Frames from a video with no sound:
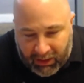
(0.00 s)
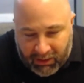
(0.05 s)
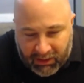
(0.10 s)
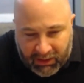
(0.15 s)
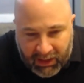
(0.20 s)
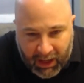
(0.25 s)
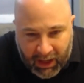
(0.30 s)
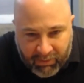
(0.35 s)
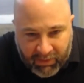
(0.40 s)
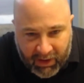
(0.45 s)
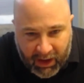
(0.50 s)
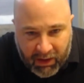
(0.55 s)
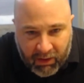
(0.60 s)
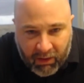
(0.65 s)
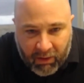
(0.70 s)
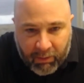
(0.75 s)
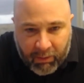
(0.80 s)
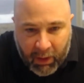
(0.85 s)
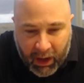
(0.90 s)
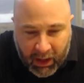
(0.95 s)
There's time
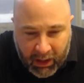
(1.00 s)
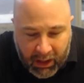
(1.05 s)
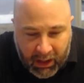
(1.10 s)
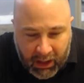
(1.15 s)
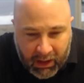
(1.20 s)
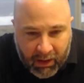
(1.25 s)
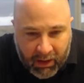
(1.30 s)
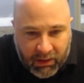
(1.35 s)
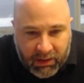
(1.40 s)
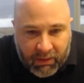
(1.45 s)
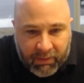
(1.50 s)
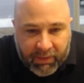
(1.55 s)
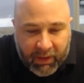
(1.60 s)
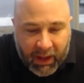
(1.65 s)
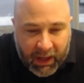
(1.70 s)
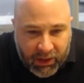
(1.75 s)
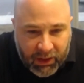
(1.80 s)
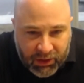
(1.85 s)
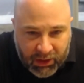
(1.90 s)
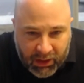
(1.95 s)
value of money, there's
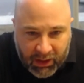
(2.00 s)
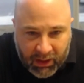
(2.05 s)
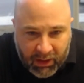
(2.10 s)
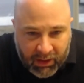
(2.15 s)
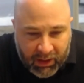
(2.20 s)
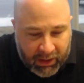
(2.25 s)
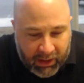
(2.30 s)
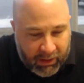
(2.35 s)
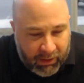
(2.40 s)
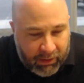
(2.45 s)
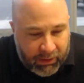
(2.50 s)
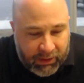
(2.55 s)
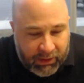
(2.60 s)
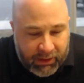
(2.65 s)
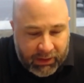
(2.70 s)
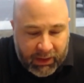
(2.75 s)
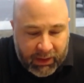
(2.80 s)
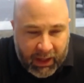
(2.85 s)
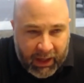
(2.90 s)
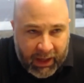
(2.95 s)
inflation,
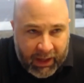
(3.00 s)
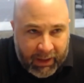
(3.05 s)
there's,